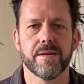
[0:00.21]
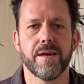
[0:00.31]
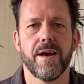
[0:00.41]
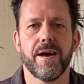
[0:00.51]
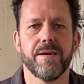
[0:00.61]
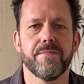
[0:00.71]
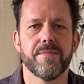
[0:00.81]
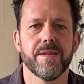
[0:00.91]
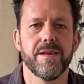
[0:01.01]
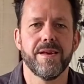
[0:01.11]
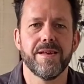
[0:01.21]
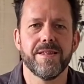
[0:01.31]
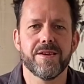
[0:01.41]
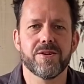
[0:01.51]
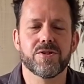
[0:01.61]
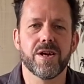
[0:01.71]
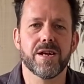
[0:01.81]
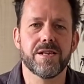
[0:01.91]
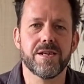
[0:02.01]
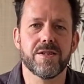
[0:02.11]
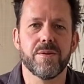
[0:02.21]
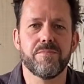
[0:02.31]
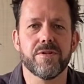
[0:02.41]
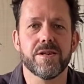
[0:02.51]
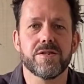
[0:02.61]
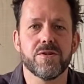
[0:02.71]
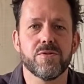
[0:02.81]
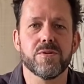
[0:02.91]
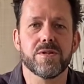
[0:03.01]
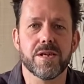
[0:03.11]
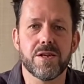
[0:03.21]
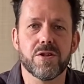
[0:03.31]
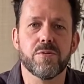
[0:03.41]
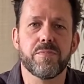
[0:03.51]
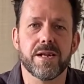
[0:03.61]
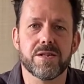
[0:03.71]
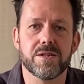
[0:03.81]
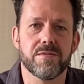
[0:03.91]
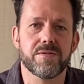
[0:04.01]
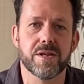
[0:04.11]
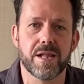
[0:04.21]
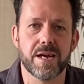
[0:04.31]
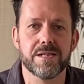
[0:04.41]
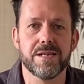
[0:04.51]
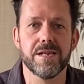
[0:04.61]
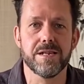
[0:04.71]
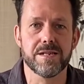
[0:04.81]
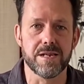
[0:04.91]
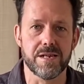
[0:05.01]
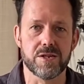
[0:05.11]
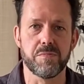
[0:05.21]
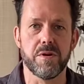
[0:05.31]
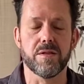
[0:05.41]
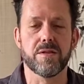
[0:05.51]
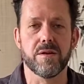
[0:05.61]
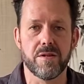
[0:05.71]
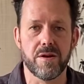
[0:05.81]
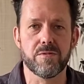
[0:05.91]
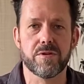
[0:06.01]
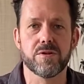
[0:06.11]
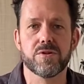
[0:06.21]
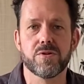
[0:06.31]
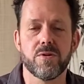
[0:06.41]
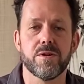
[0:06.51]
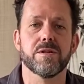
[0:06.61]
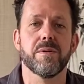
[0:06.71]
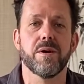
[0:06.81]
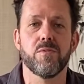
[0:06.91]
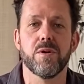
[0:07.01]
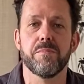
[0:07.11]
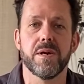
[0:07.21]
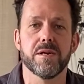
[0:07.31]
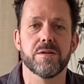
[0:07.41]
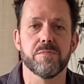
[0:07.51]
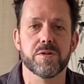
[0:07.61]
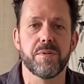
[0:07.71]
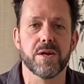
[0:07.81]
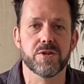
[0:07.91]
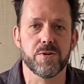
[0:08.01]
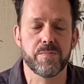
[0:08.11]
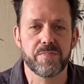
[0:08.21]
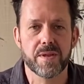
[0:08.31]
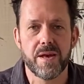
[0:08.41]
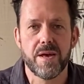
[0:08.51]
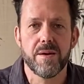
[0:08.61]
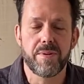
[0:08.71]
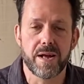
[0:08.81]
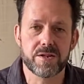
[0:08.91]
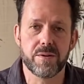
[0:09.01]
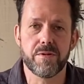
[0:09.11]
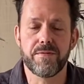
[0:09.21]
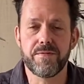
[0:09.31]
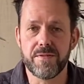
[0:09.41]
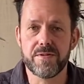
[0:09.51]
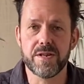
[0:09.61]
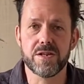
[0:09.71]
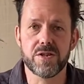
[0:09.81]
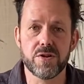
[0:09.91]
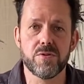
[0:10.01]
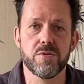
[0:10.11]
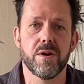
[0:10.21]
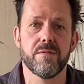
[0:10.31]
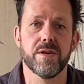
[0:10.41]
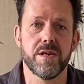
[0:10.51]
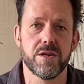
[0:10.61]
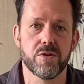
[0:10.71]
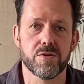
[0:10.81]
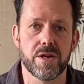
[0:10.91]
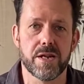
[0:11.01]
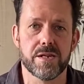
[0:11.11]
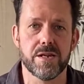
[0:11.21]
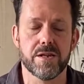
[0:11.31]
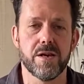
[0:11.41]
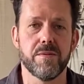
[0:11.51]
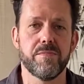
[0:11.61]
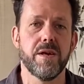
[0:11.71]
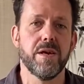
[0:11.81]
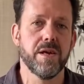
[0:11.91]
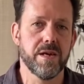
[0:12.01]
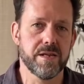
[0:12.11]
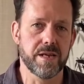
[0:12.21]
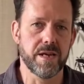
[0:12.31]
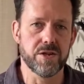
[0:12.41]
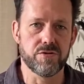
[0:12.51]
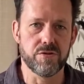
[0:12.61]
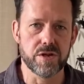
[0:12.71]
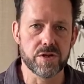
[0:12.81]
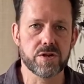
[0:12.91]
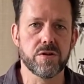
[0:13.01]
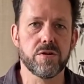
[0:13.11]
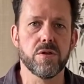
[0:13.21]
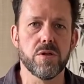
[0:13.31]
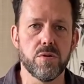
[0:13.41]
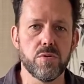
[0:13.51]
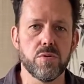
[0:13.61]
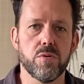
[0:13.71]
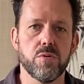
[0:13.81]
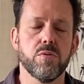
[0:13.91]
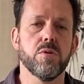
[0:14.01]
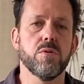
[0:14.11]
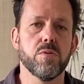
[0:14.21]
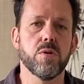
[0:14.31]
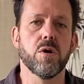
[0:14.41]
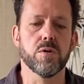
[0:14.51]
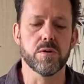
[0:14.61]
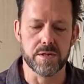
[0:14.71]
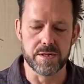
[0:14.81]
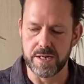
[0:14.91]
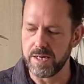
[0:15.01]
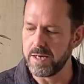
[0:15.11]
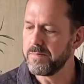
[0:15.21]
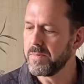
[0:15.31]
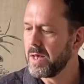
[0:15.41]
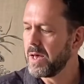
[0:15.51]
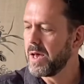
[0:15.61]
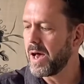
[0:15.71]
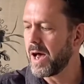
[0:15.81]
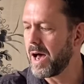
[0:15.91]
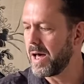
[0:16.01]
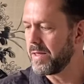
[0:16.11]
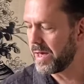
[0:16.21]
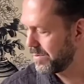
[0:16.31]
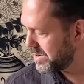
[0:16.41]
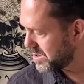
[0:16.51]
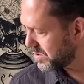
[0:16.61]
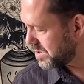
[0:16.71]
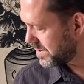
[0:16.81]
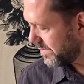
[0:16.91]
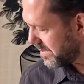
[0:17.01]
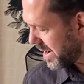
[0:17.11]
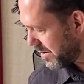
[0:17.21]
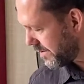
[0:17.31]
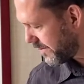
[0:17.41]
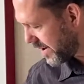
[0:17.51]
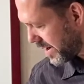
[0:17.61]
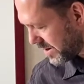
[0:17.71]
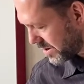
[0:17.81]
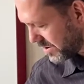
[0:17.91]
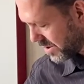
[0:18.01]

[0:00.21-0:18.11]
Hi. The EcoChat Tea Club brings you singular batches of select teas each month, along with their stories about what makes them special. Batch number 52 of the EcoChat Tea Club is a traditional Lugu Oolong tea that we sourced from our friend